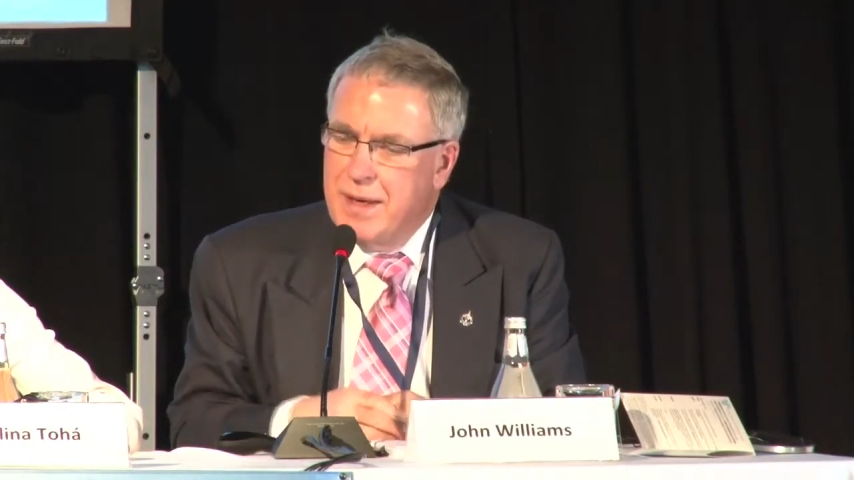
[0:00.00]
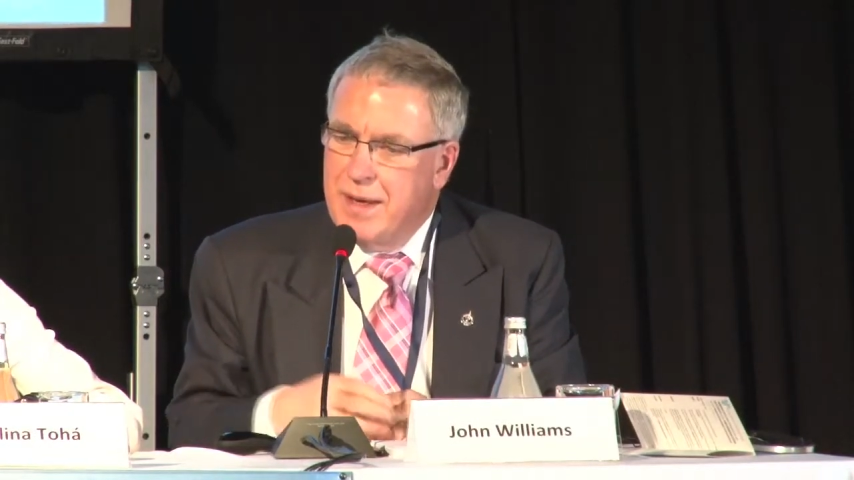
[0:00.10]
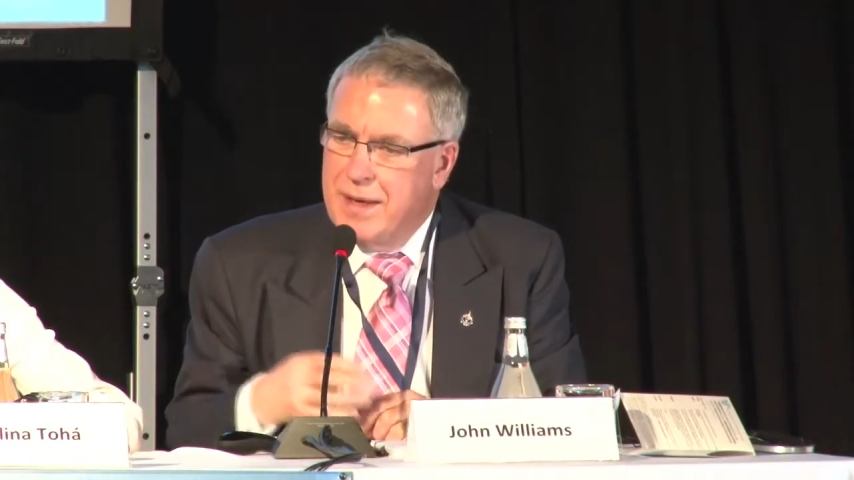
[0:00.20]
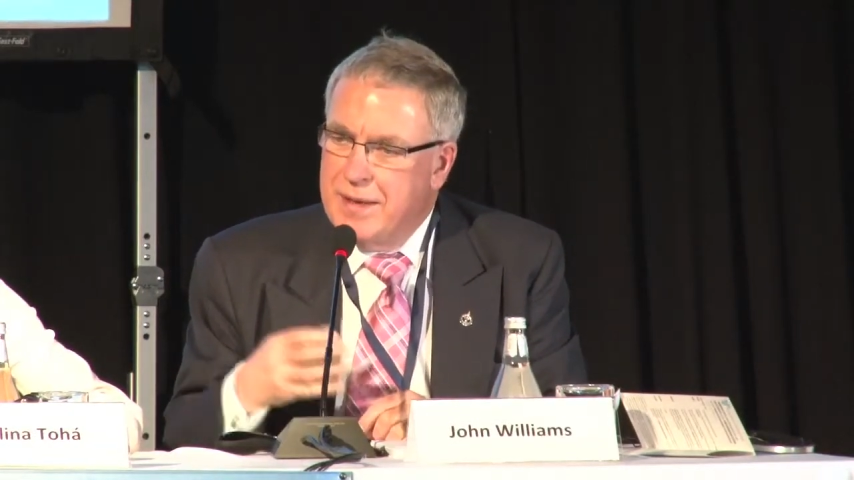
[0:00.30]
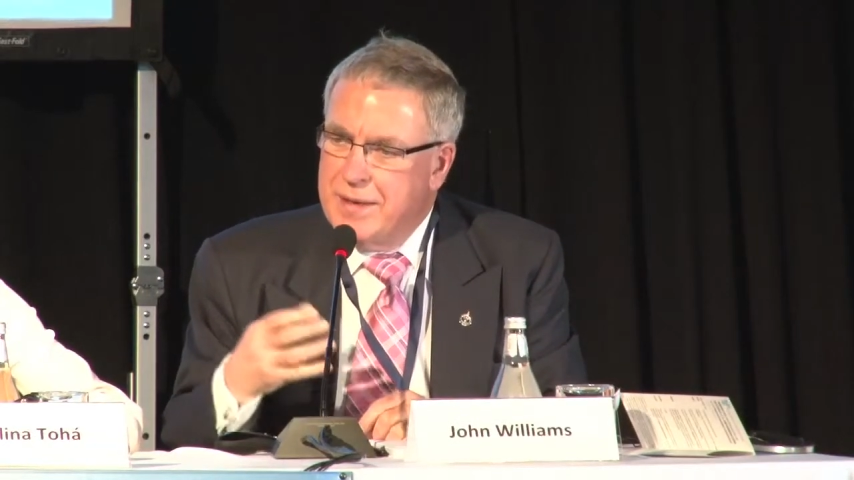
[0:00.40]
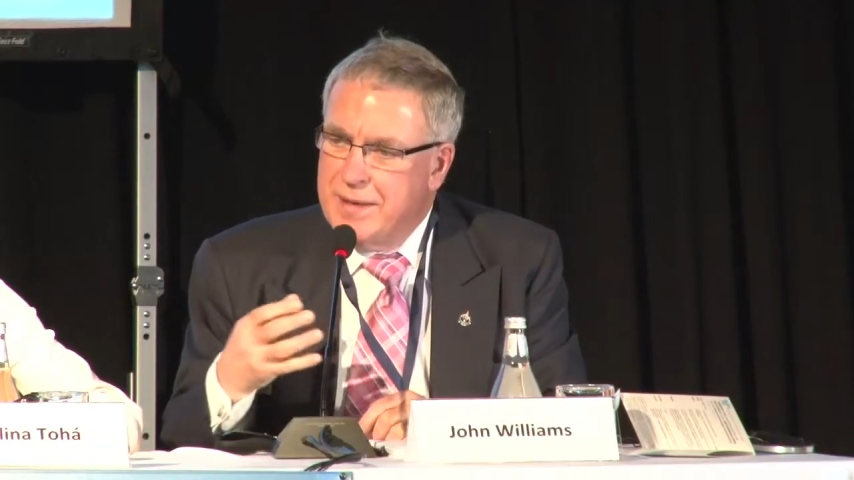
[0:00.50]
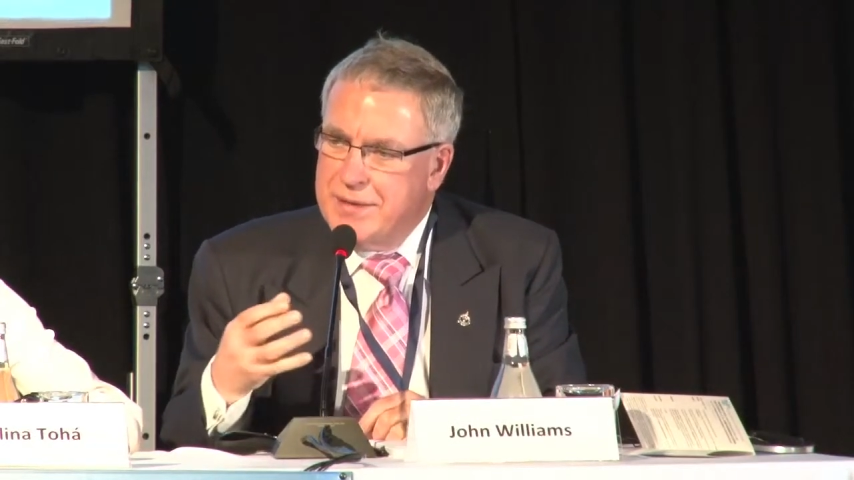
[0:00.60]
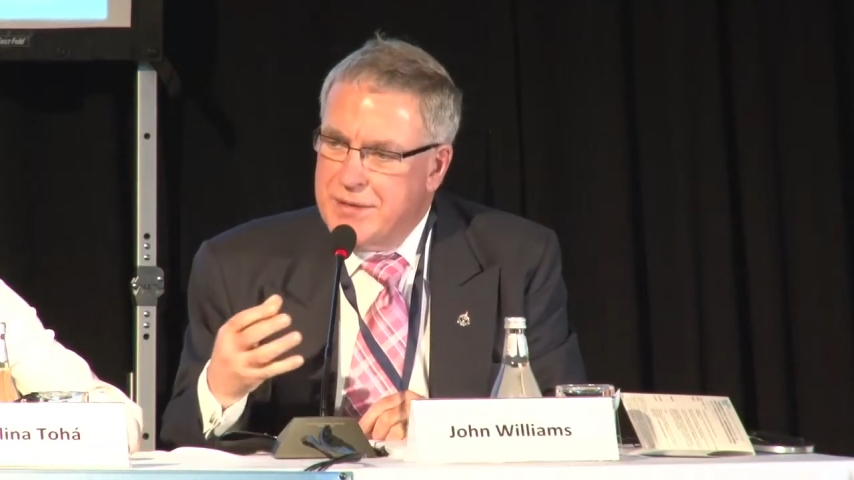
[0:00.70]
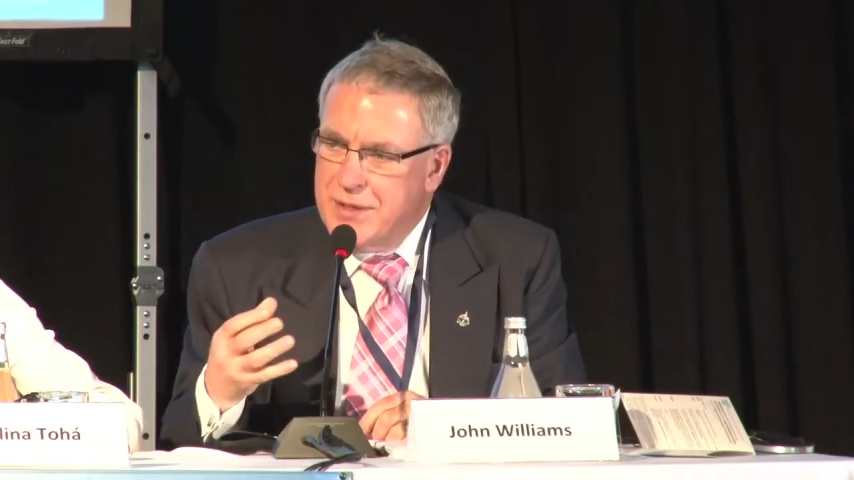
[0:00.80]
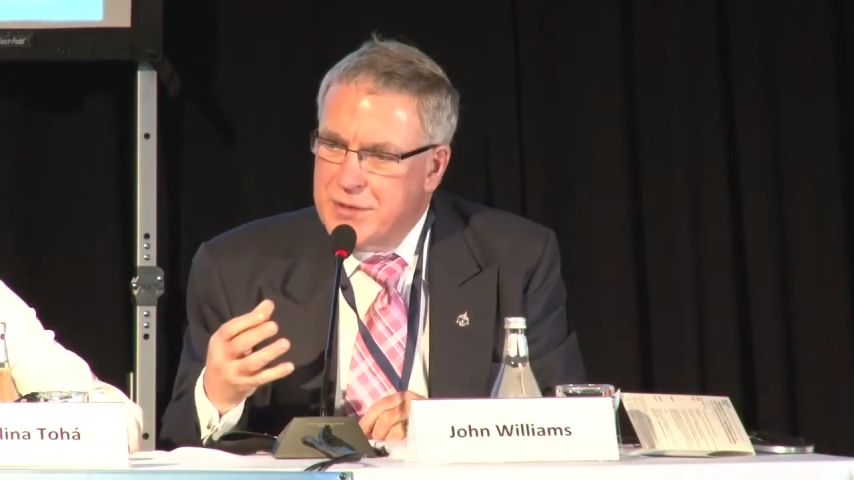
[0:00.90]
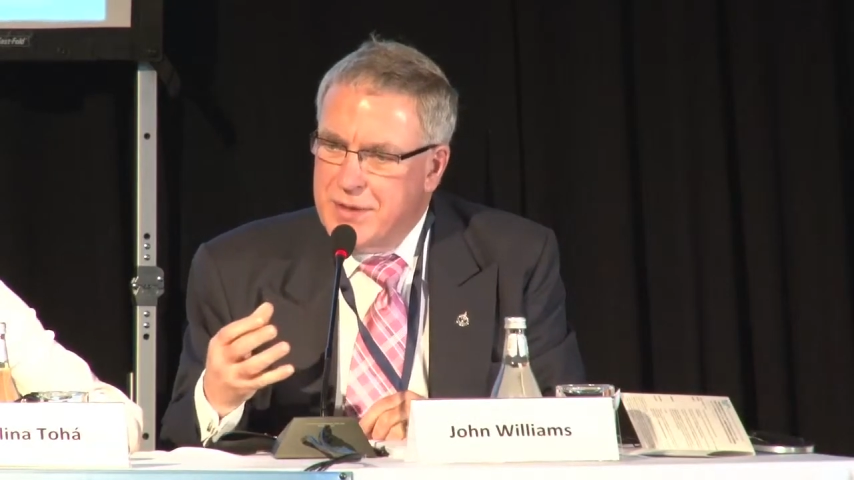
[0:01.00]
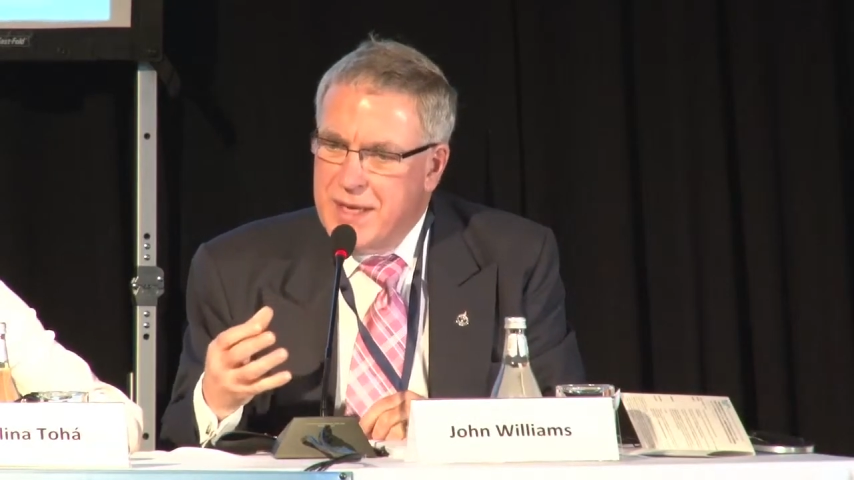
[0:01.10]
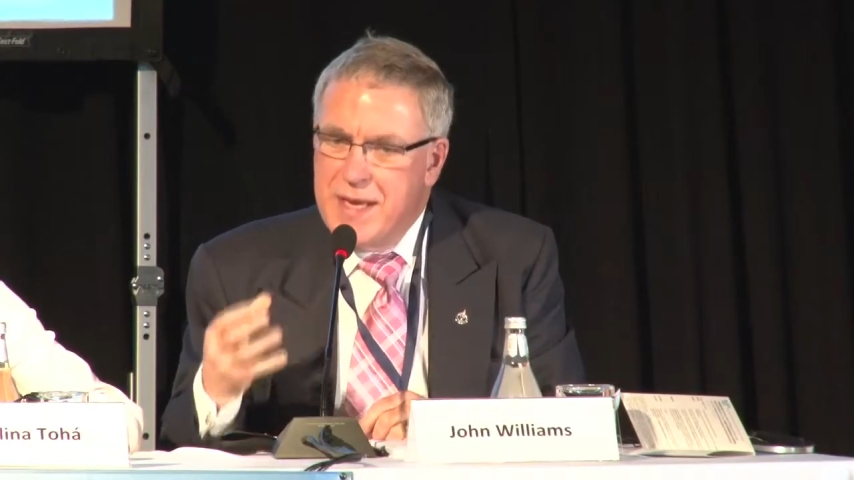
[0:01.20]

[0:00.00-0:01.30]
and in such an